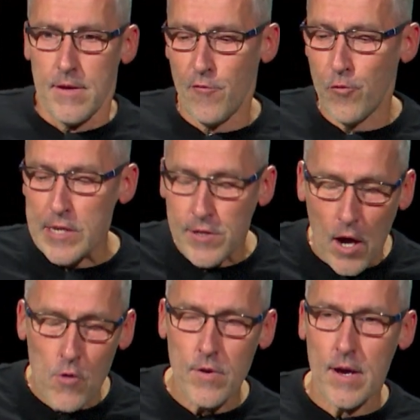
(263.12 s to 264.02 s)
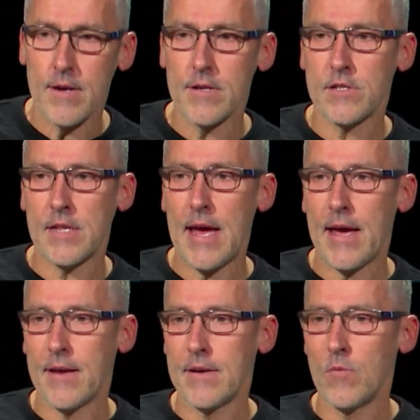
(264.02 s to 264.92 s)
If we don't
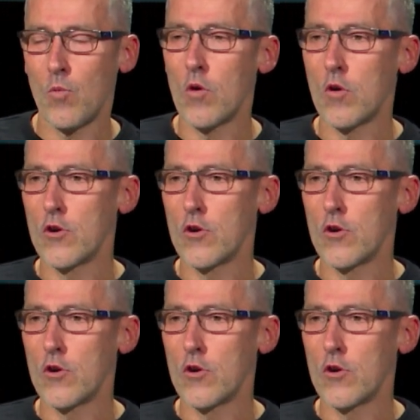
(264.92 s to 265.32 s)
understand what